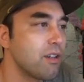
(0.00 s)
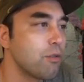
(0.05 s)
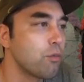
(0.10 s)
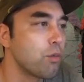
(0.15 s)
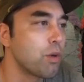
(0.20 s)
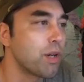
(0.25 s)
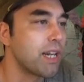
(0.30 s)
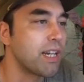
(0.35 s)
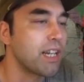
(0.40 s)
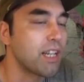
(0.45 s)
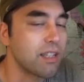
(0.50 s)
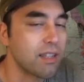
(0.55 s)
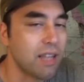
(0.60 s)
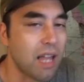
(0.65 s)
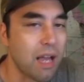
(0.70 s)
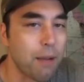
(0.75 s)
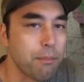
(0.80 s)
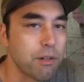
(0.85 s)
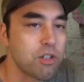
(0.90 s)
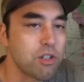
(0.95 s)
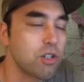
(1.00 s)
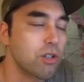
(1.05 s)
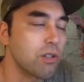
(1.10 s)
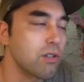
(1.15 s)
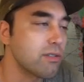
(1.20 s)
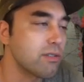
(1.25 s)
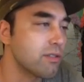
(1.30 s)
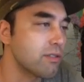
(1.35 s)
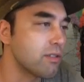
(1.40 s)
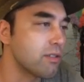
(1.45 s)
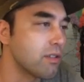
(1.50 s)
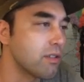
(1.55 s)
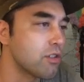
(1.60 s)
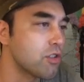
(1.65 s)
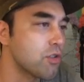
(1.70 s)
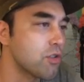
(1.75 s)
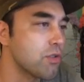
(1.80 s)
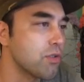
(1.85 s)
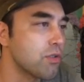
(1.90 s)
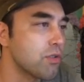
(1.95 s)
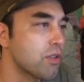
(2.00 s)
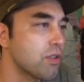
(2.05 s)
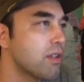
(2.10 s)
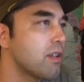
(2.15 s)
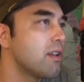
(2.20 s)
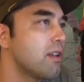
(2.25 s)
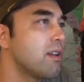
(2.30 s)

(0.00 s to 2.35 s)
we're getting that much closer to the truth